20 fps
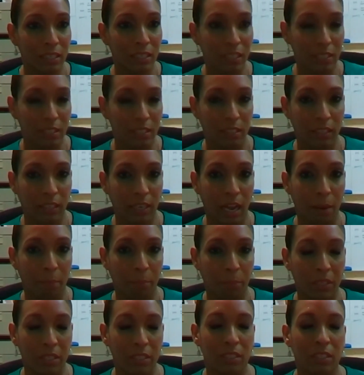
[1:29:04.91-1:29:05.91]
Augustine
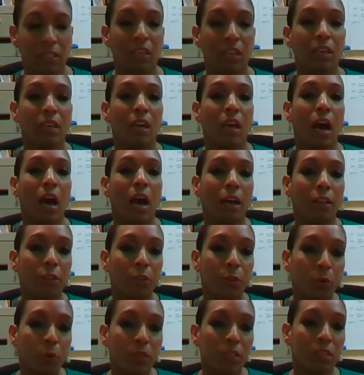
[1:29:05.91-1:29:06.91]
campus, are
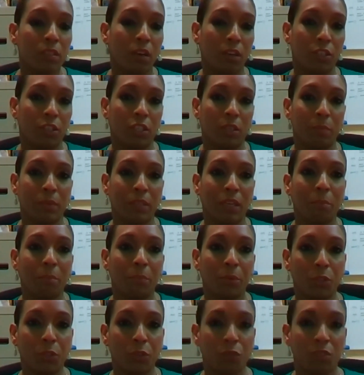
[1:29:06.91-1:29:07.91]
those scholarships
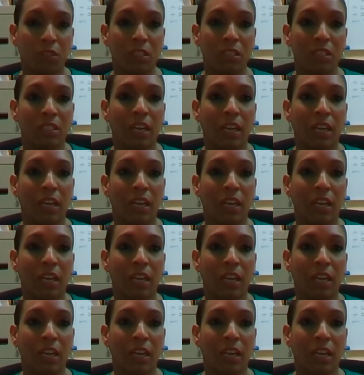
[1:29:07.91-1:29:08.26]
and bursaries